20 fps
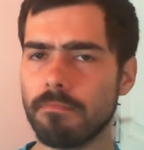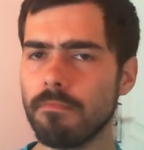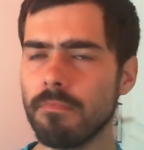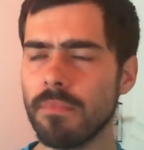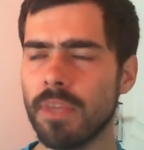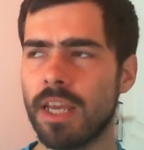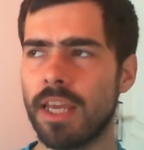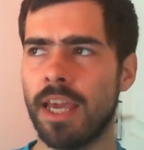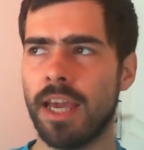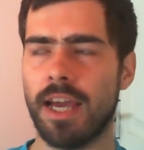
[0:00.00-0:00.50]

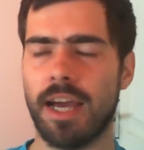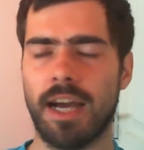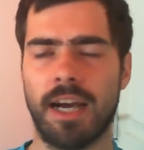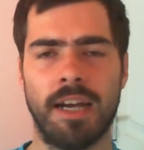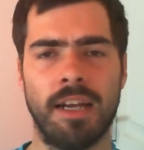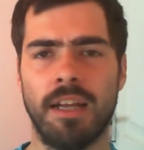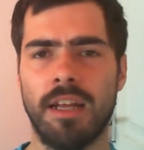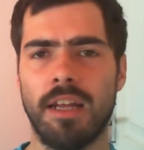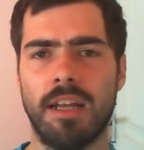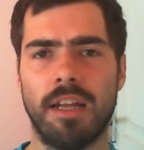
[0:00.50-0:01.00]
Yeah.
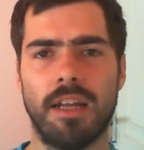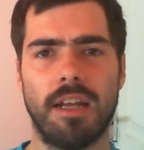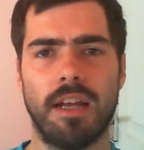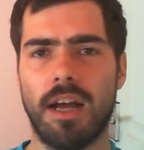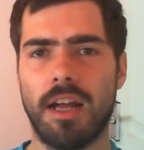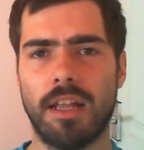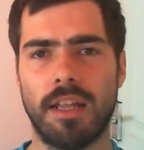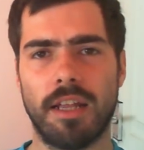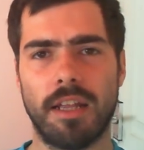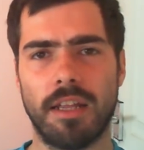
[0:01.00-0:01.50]

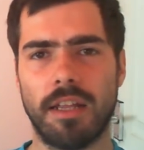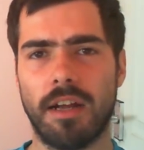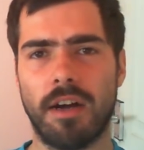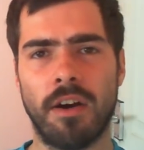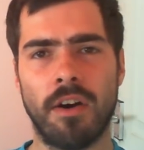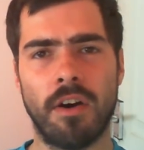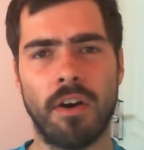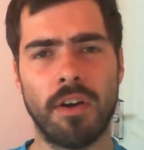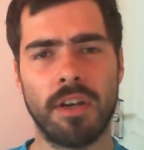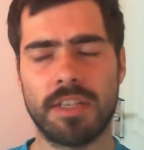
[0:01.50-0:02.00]

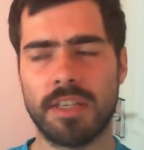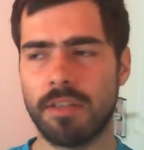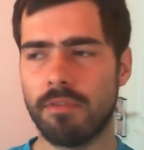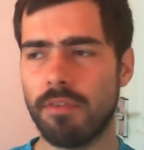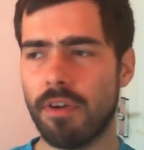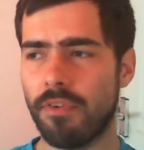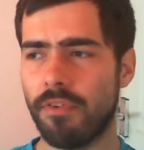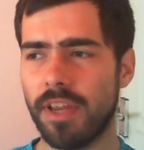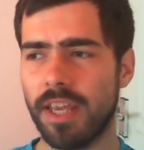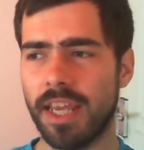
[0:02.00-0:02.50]
Honestly, the
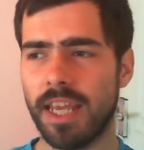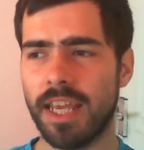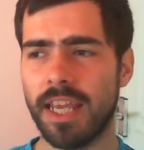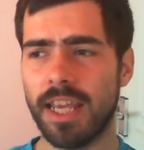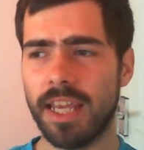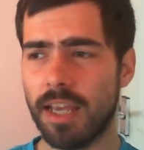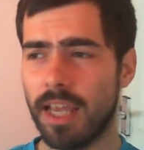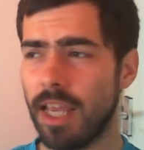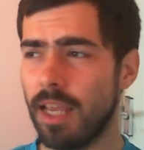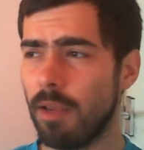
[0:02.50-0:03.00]
referee,
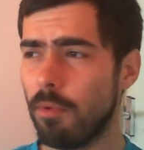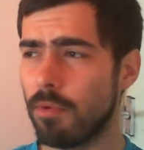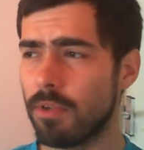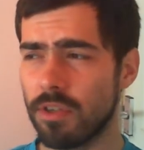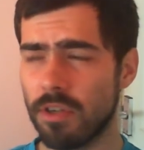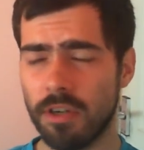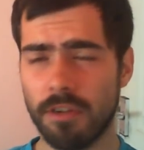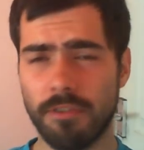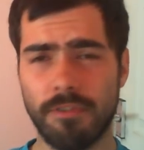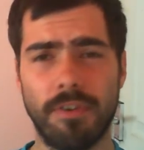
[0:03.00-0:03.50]
he was on
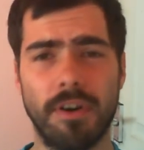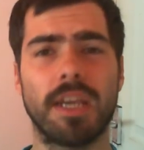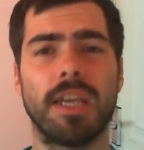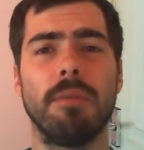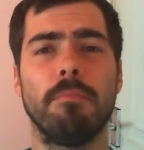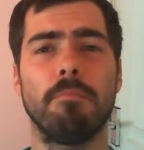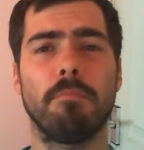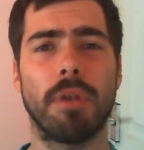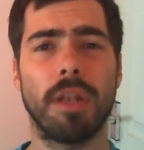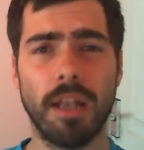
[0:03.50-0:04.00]
a fucking
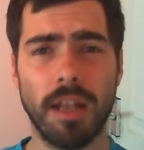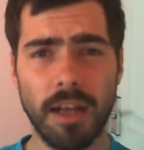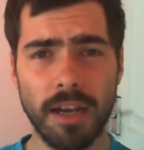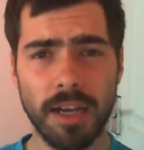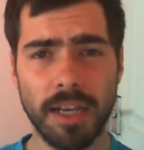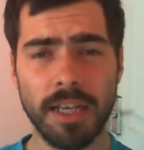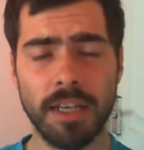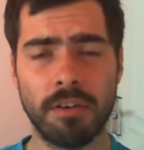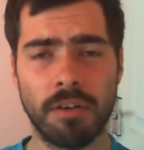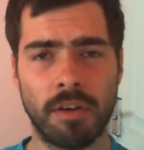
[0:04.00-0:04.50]

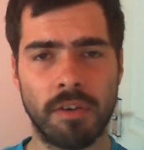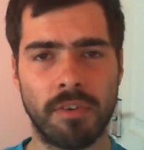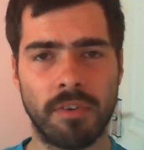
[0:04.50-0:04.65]
blinder of a